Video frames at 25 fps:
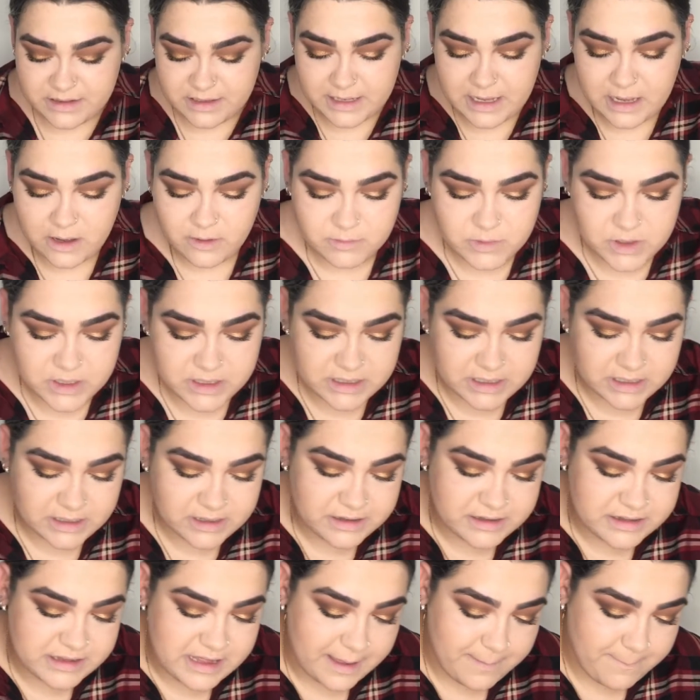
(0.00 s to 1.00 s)
So now I'm just going
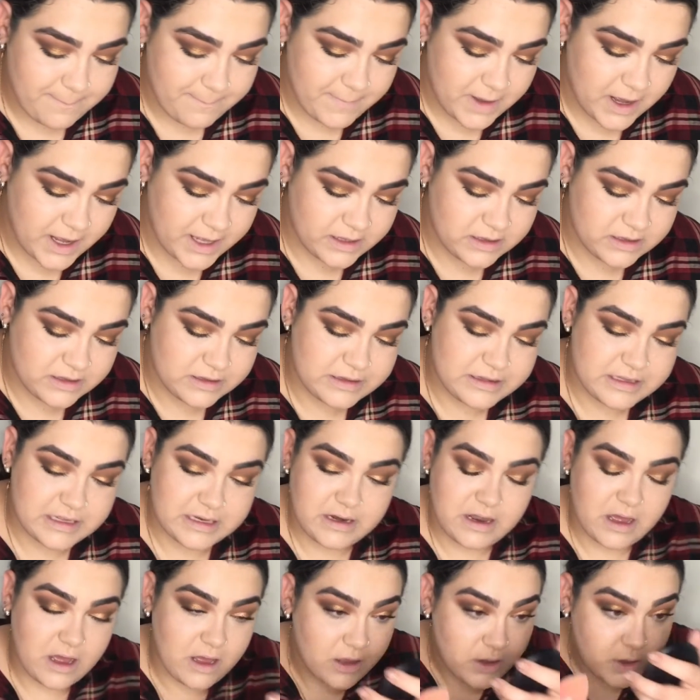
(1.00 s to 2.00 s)
to set my
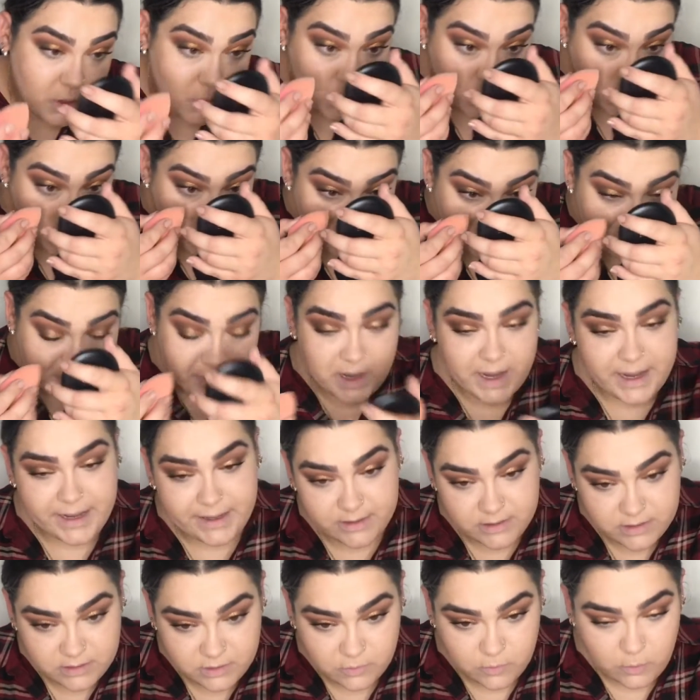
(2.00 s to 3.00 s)
concealer with
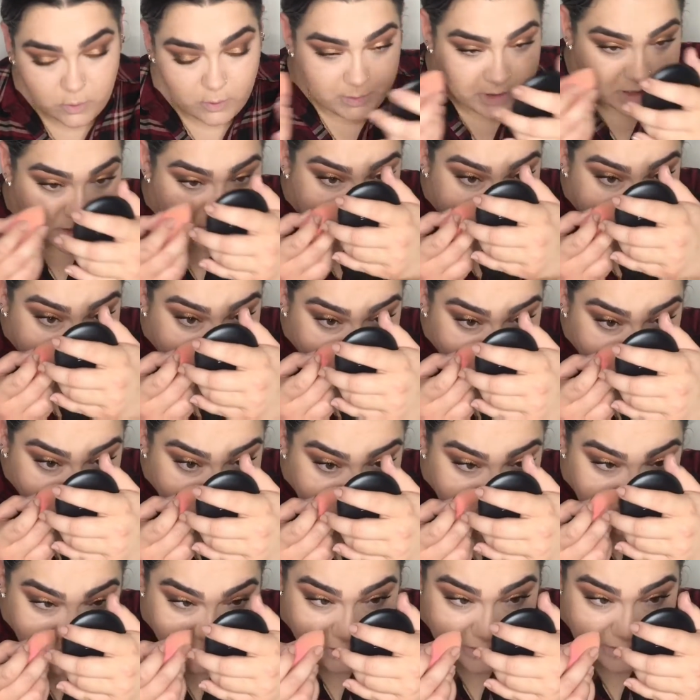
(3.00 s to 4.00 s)
my Laura Mercier
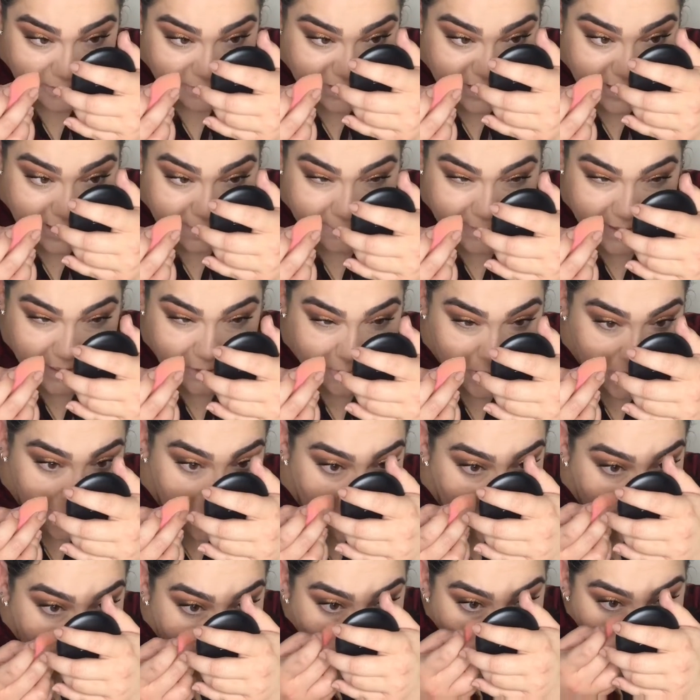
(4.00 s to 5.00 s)
Translucent Setting
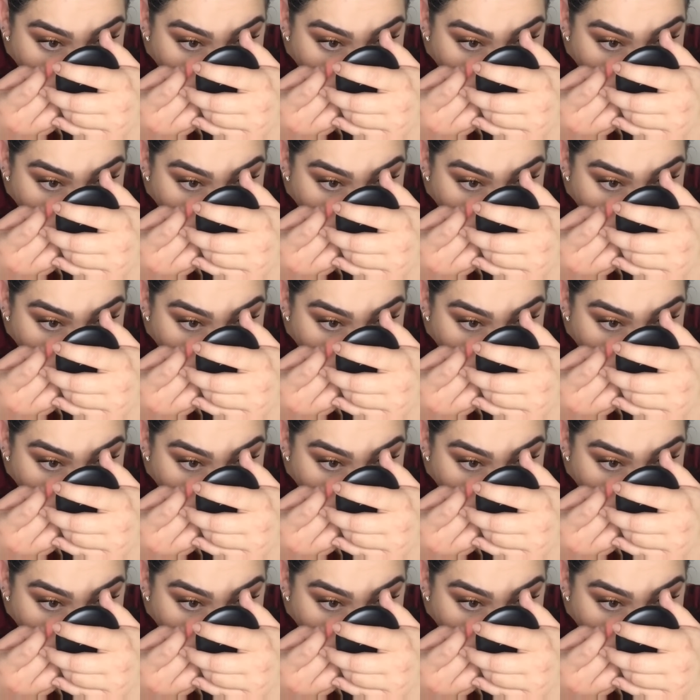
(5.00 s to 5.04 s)
Powder.